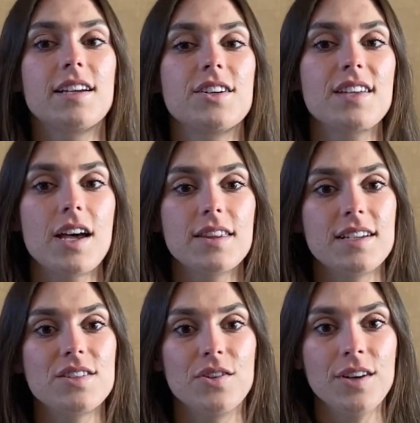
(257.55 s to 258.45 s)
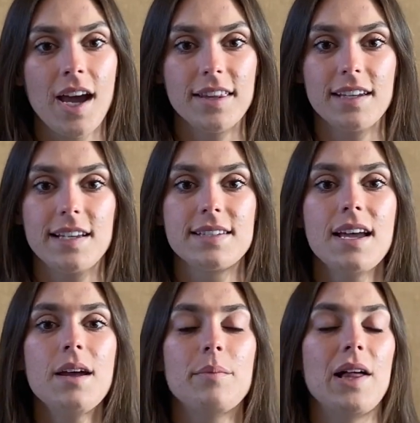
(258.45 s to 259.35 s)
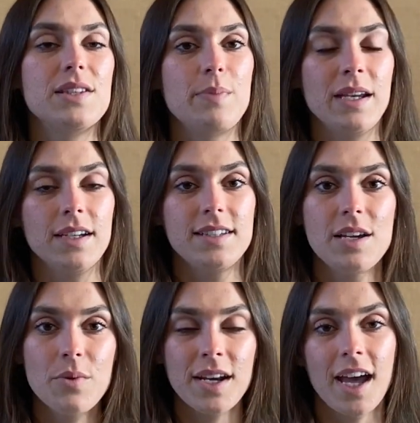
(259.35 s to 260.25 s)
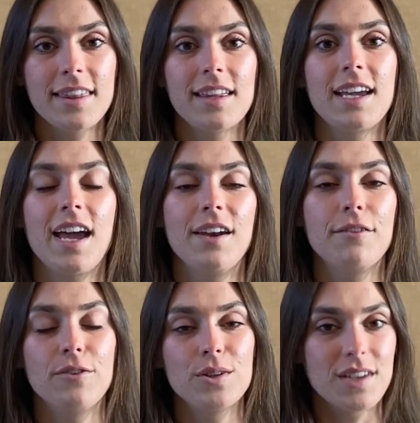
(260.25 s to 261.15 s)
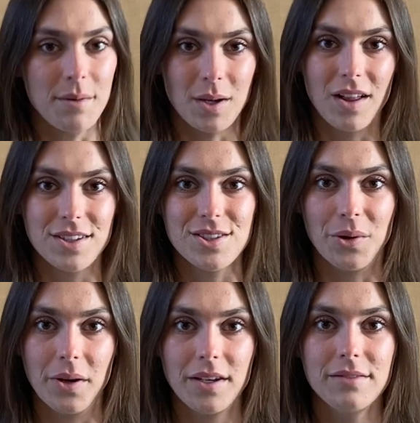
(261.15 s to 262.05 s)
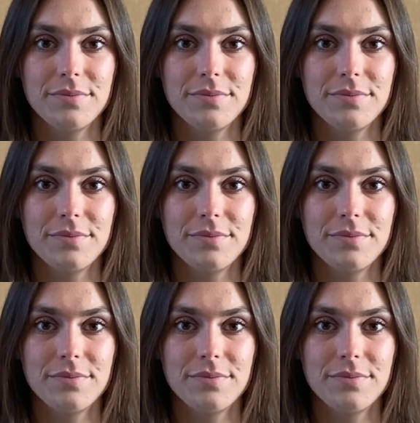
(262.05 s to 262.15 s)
Here's how these student athletes balance being a D1 athlete and a full-time college student.